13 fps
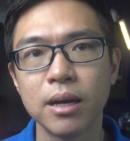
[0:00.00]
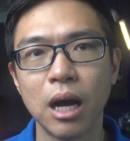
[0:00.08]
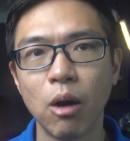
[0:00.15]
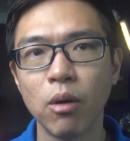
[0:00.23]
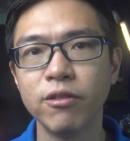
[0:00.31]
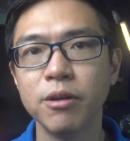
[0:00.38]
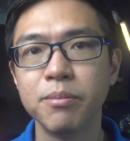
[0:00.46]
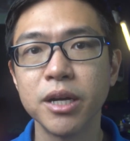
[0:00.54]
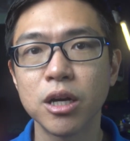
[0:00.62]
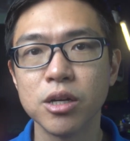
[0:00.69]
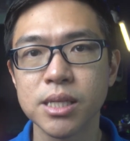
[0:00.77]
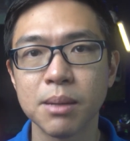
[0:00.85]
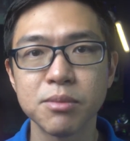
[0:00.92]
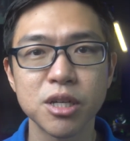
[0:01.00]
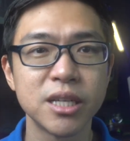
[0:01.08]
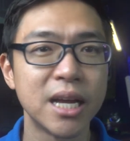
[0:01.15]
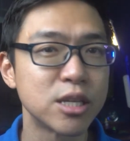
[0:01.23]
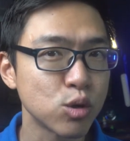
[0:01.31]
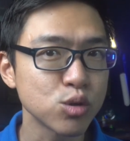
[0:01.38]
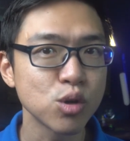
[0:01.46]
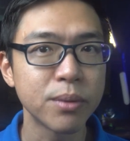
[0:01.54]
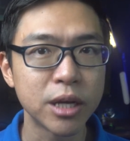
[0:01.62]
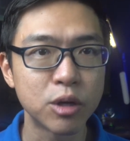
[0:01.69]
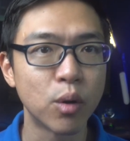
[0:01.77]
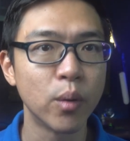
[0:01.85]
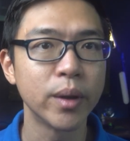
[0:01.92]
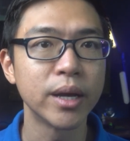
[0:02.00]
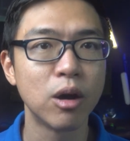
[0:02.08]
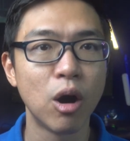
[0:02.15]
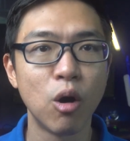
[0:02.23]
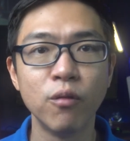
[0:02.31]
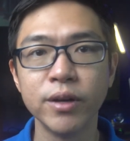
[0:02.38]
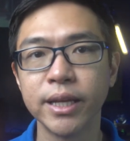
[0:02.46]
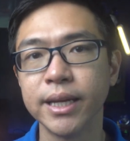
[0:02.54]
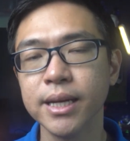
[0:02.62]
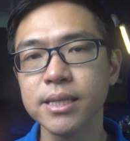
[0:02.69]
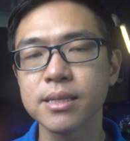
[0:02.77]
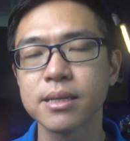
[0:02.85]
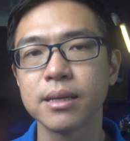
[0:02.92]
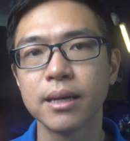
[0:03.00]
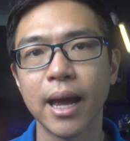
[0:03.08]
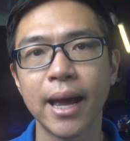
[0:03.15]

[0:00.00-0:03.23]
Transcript: However, beer consumption has also been growing over the years,